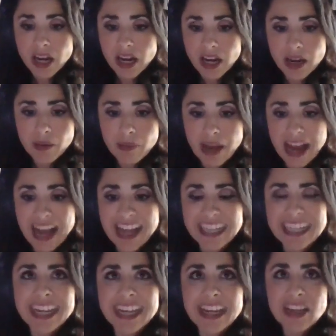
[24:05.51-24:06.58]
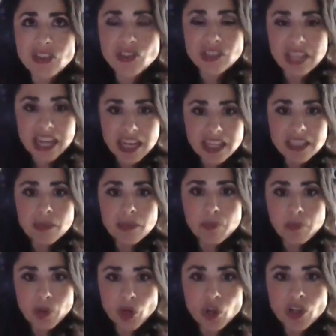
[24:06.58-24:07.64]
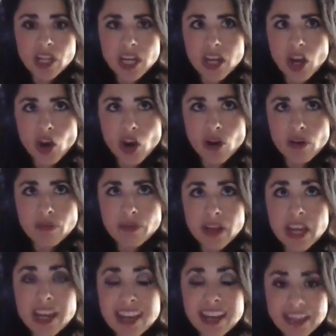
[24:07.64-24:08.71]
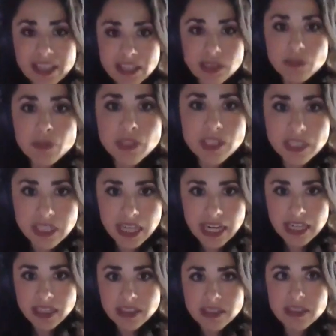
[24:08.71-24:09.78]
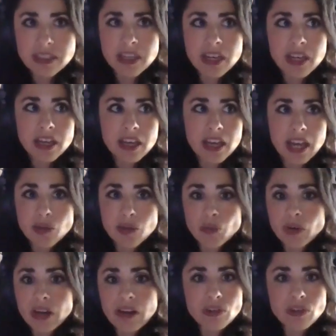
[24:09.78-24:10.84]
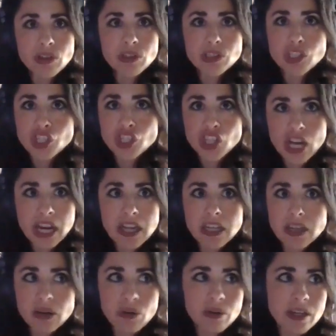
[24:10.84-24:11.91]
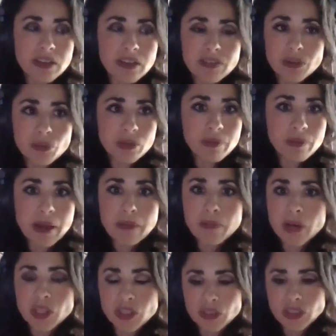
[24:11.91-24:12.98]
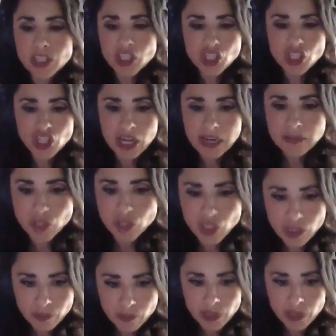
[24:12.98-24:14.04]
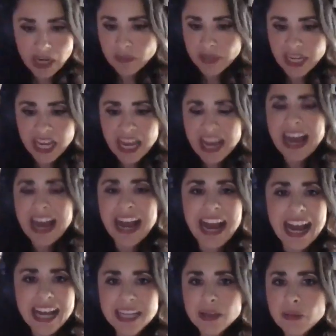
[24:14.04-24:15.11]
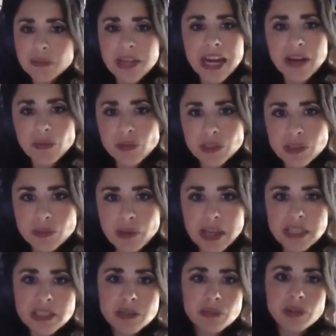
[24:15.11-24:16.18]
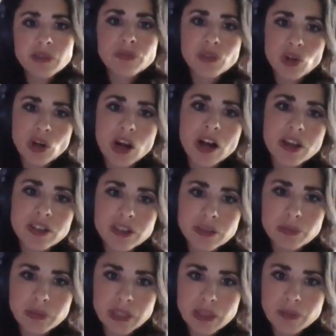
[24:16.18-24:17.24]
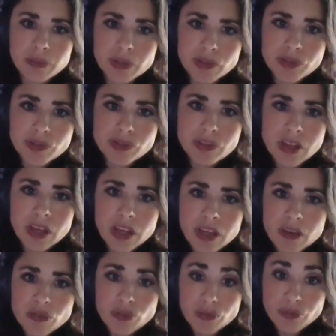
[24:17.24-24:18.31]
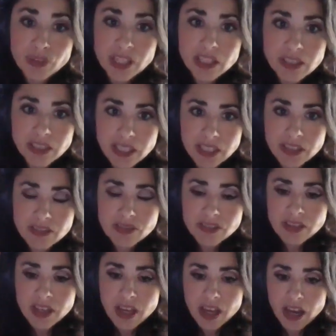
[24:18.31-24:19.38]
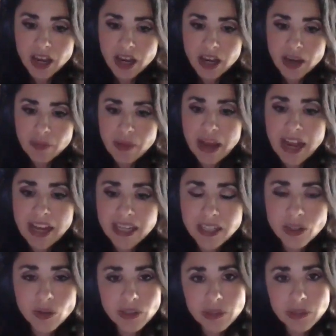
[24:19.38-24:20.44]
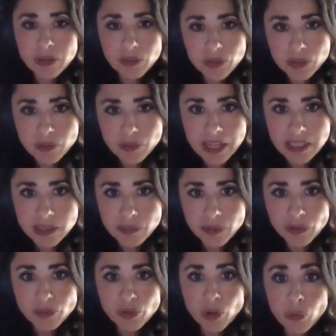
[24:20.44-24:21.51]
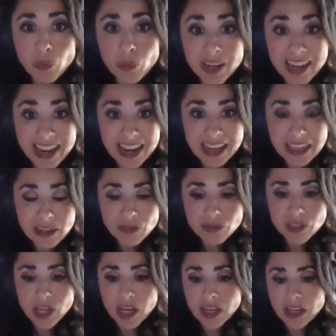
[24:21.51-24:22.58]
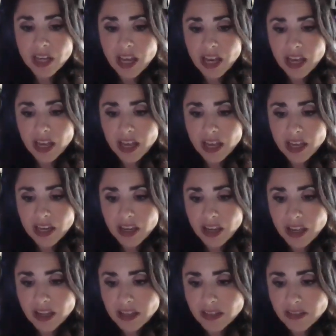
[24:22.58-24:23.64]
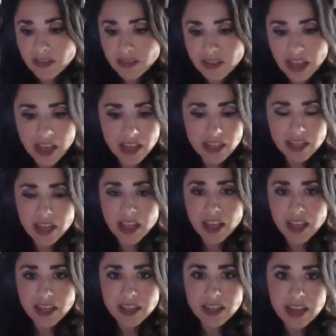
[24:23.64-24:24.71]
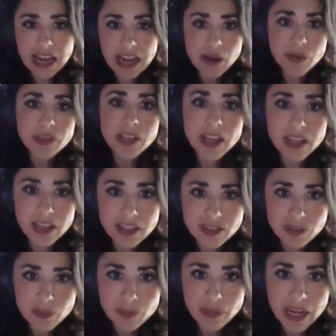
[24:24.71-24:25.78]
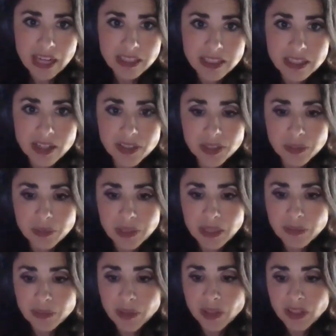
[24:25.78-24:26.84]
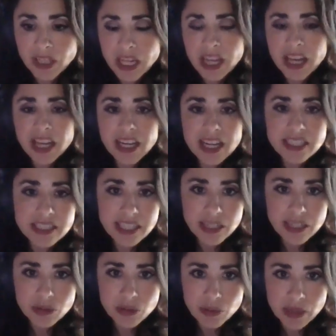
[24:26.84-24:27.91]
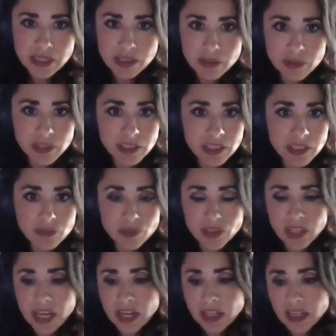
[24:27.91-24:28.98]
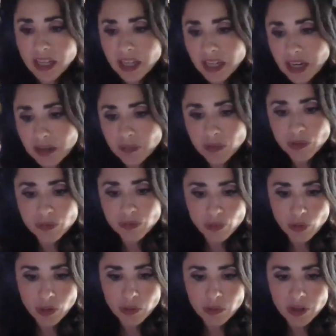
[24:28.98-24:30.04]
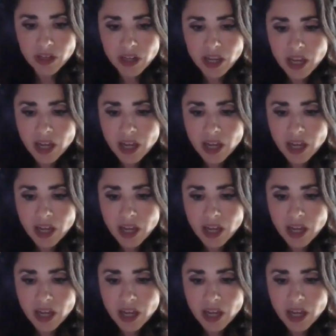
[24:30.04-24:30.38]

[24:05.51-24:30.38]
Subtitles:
I can't take the burden of his mistakes and whatever shame, and even with my mother, the shame she put on me. I am not responsible for other people's feelings. I can only be responsible for what I have done and said, and how that has impacted other people. And I take responsibility for that and I move forward.